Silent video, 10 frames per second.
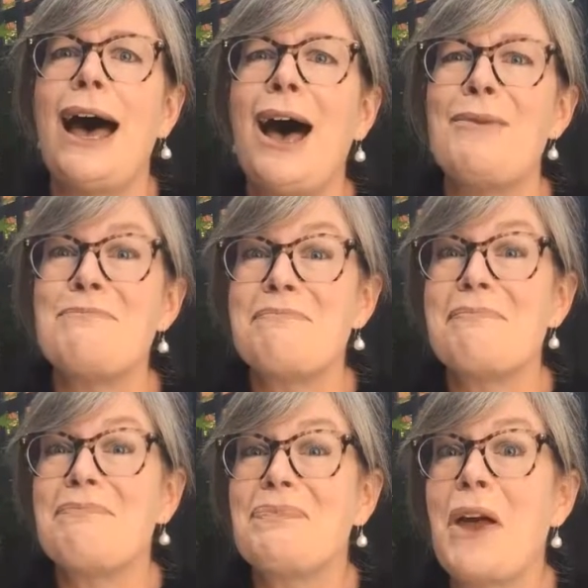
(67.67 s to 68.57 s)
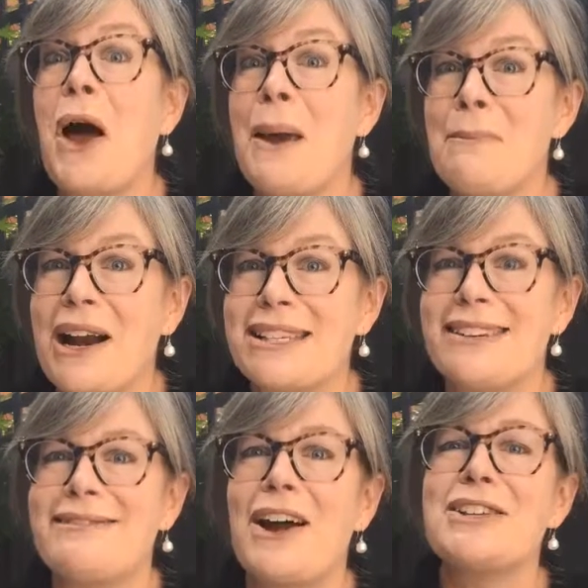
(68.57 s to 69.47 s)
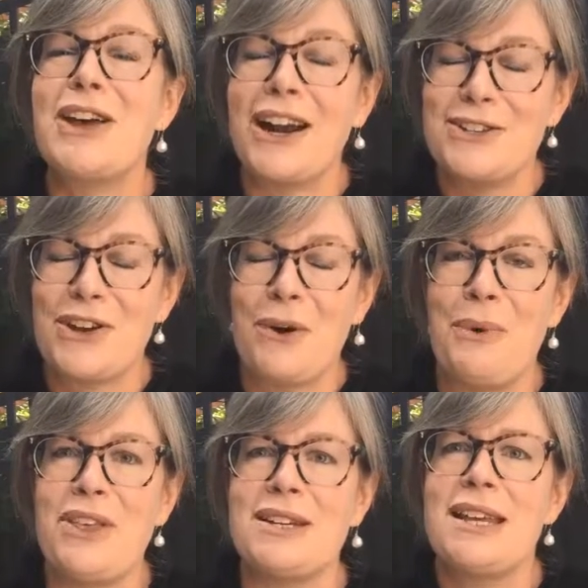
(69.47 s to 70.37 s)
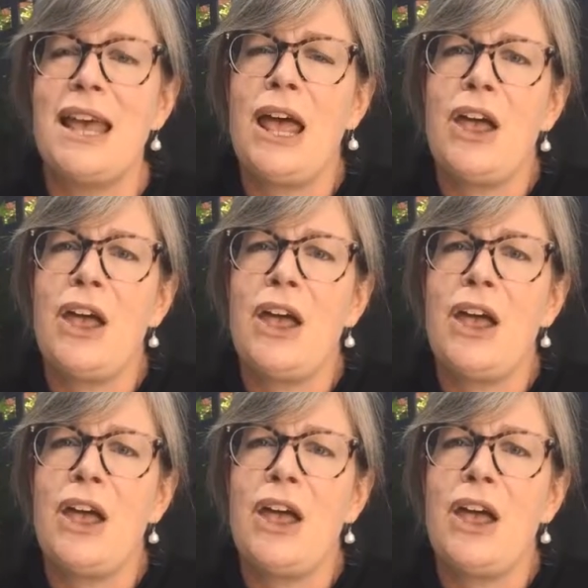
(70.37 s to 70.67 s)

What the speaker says: I embraced it. I decided to go with it.